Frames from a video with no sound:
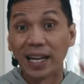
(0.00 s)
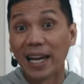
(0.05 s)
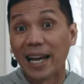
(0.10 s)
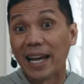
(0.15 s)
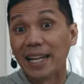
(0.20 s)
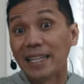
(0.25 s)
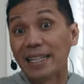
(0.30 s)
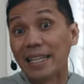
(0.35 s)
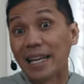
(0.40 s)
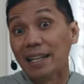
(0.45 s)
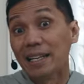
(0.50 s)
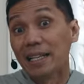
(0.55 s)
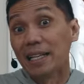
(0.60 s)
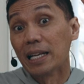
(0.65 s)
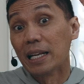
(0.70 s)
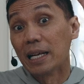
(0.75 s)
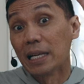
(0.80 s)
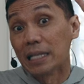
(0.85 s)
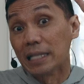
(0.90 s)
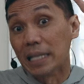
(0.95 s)
And then
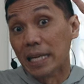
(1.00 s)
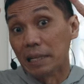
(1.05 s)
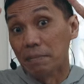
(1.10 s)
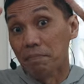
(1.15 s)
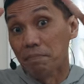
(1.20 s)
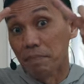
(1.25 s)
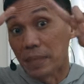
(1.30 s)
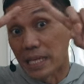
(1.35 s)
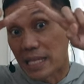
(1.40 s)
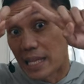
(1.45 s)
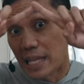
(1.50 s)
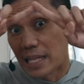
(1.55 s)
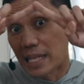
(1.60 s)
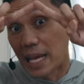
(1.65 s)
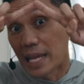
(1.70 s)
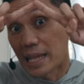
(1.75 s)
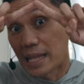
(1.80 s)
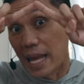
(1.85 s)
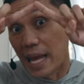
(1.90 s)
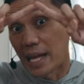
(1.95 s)
they meet
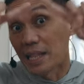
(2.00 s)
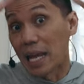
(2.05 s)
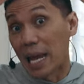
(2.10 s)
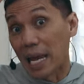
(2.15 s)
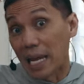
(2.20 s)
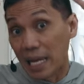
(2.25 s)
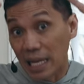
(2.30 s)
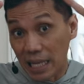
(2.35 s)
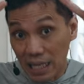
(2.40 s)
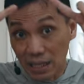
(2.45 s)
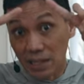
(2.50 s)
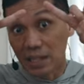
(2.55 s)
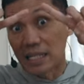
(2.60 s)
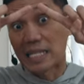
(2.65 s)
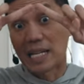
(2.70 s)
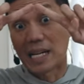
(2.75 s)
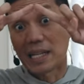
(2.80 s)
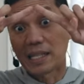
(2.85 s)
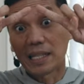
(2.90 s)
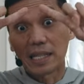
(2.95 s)
again there, they
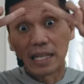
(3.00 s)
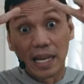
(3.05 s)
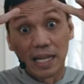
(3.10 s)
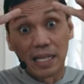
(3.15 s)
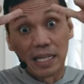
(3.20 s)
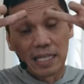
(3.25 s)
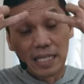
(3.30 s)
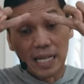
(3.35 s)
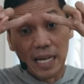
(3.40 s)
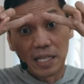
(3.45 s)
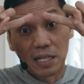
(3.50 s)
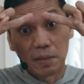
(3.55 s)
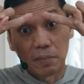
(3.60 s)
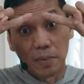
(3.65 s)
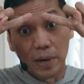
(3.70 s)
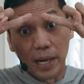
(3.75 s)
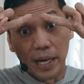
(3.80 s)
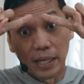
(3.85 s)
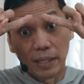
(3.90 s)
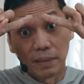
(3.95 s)
intersect again inside the
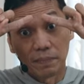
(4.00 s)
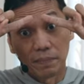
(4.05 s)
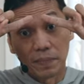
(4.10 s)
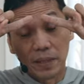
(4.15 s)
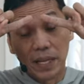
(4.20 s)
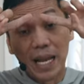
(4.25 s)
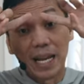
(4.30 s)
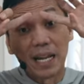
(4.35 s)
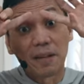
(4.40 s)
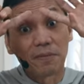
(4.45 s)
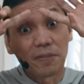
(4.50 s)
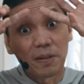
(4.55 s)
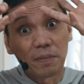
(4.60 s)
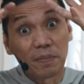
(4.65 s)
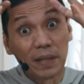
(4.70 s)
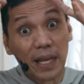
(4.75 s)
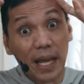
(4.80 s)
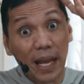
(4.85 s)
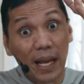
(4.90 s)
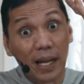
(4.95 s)
brain, and then
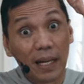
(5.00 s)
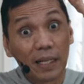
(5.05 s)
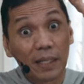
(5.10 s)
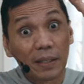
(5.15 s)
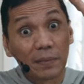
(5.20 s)
from there,